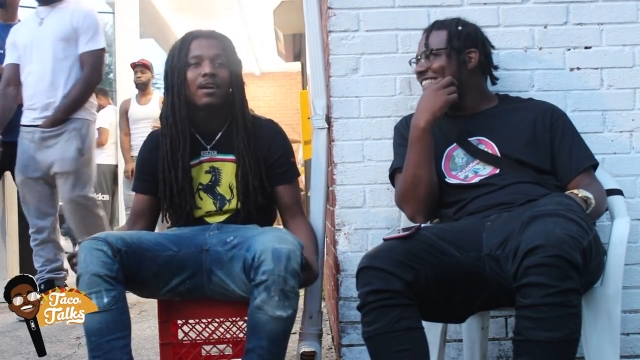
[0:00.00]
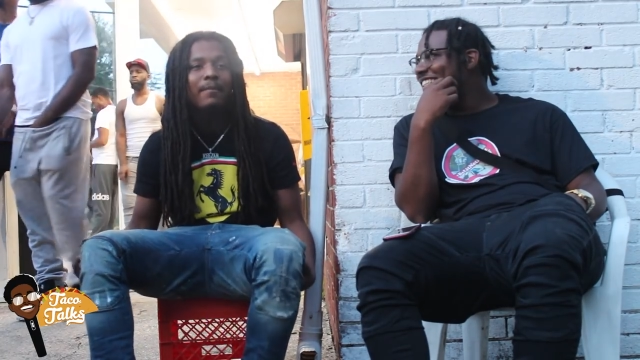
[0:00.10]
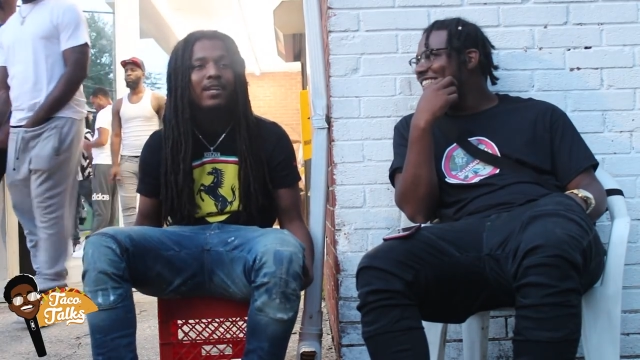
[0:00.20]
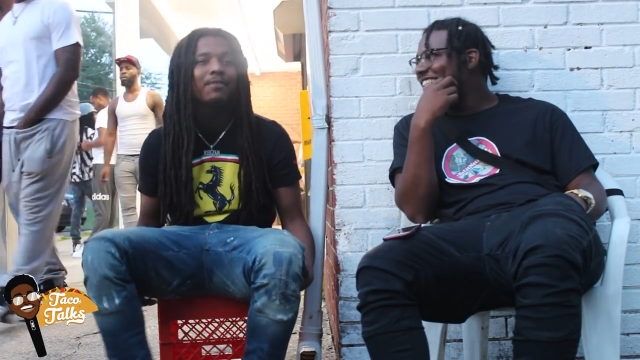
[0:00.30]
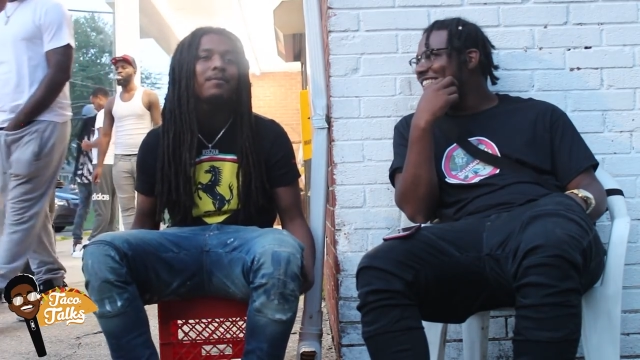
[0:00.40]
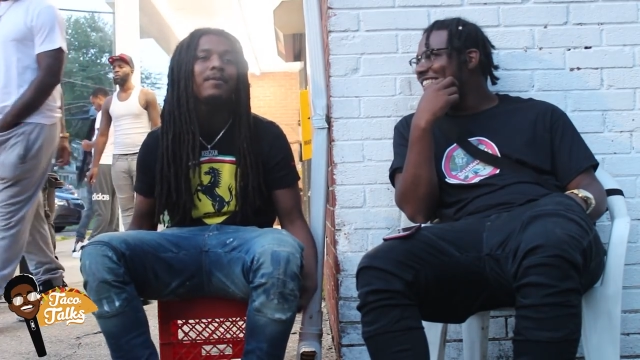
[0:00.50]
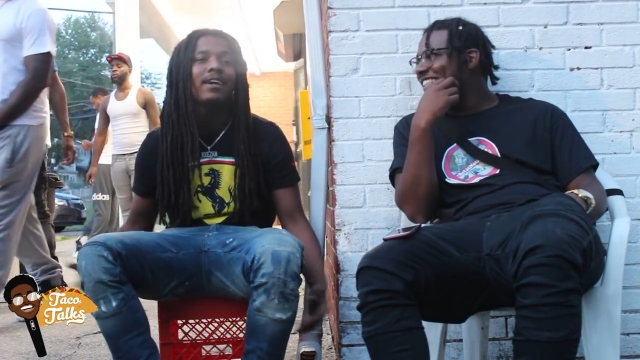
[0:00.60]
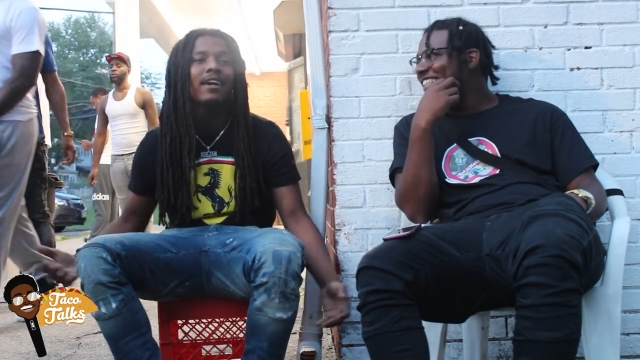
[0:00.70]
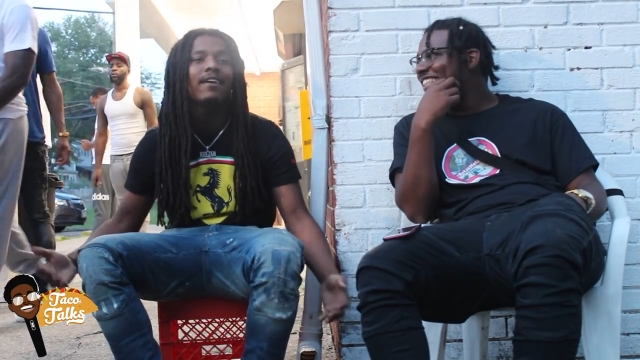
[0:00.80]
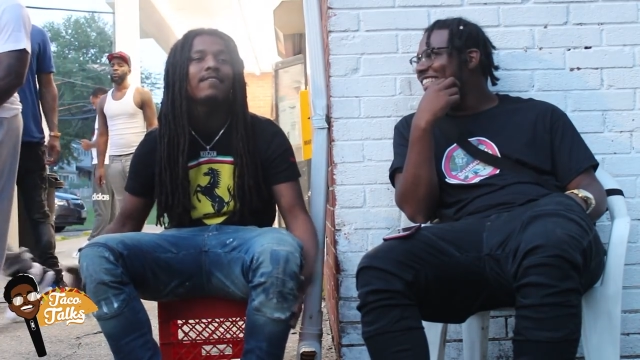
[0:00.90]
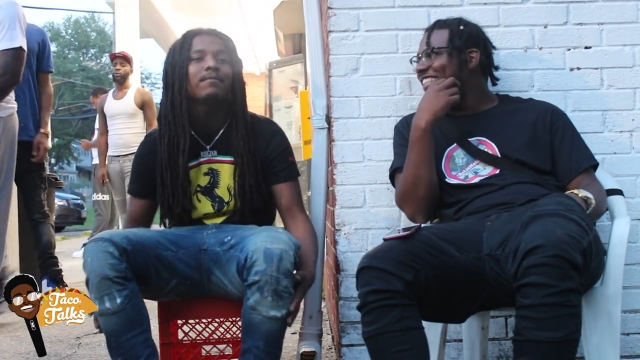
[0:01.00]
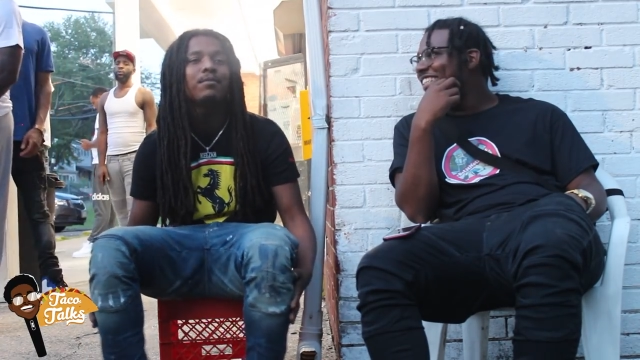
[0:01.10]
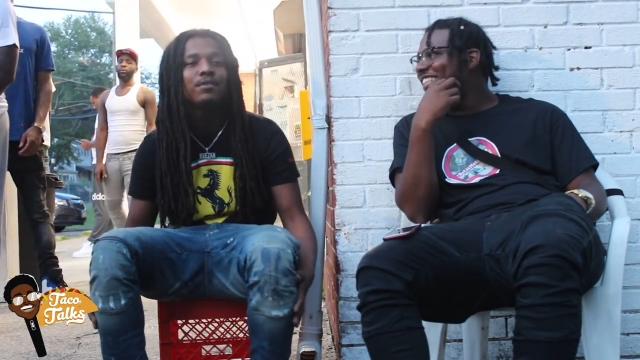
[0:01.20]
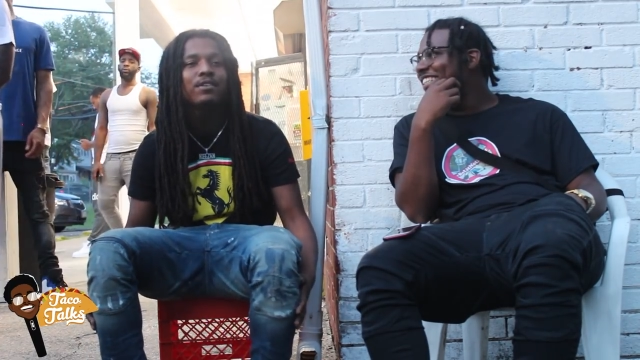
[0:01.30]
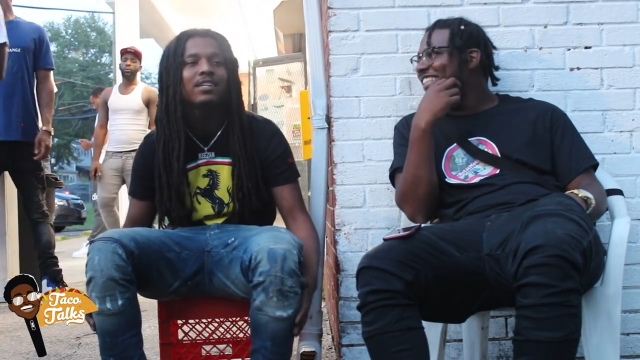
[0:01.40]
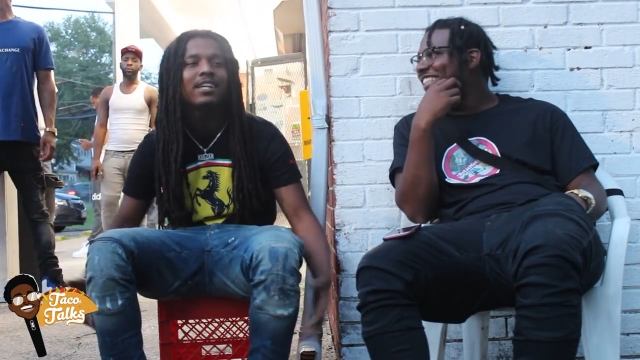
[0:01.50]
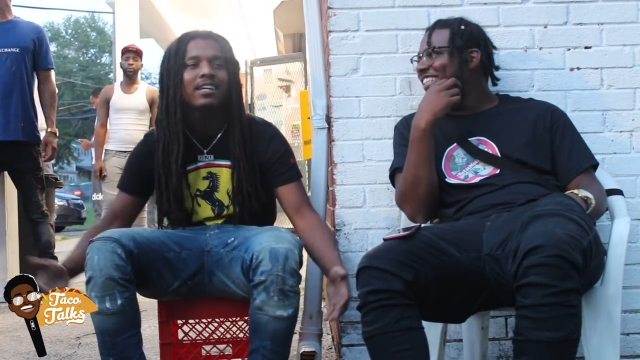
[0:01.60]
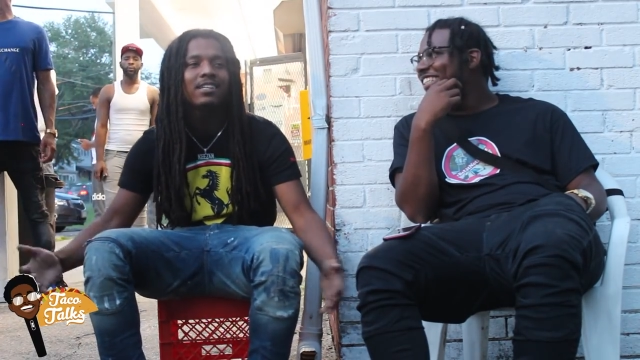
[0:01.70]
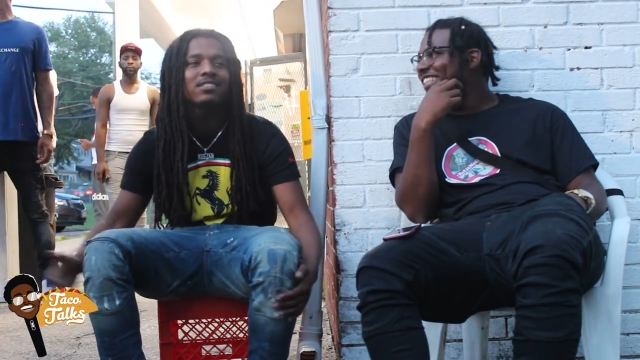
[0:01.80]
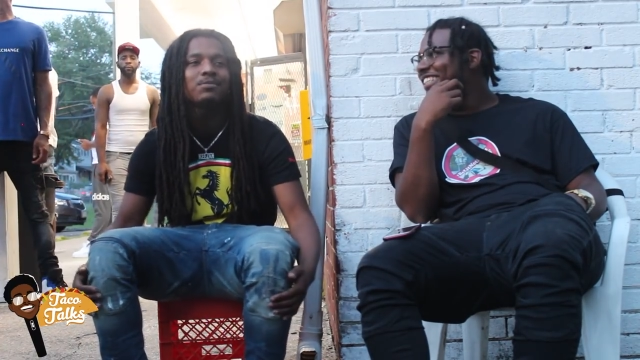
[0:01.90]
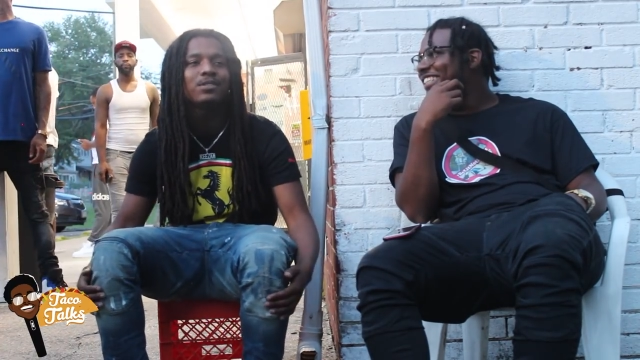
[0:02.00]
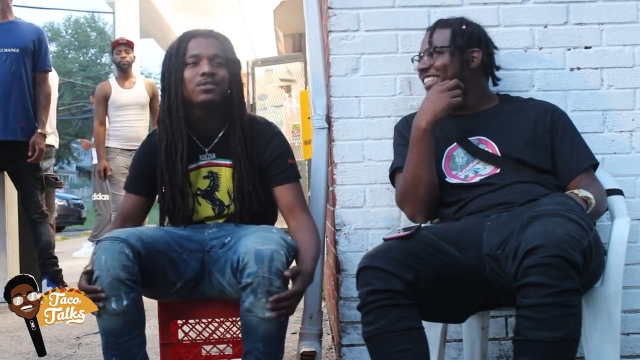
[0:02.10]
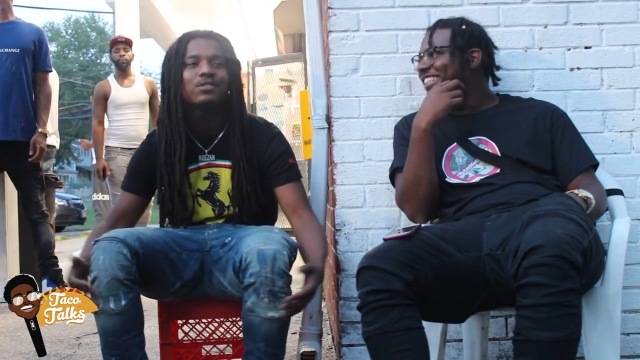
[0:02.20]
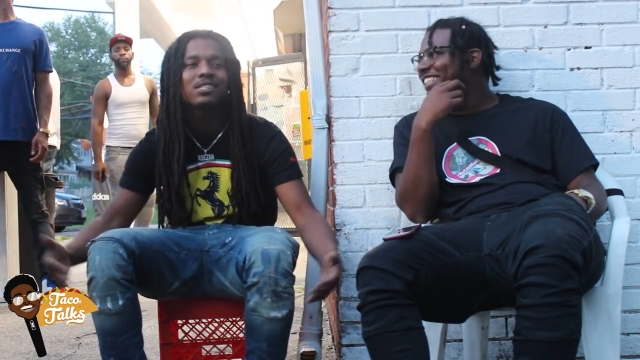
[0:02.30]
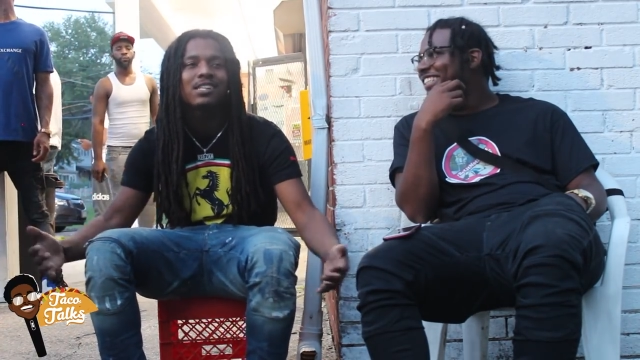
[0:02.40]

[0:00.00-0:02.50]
Speaker 1: I mean, we be having boring days because we do the